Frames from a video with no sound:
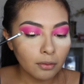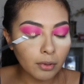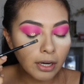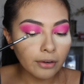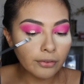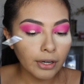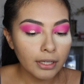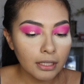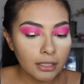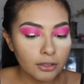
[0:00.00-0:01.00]
wherever I
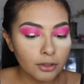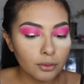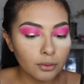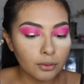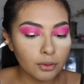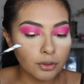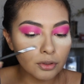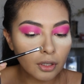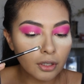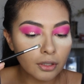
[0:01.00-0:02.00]
need to
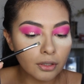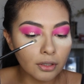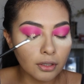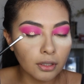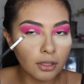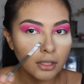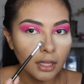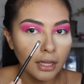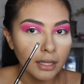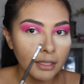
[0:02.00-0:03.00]
start,
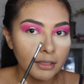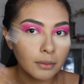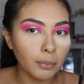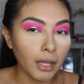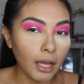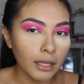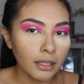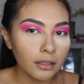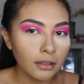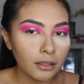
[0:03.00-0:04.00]
I guess,
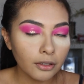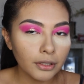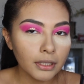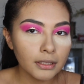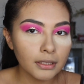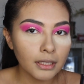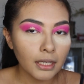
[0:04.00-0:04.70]
applying the crease.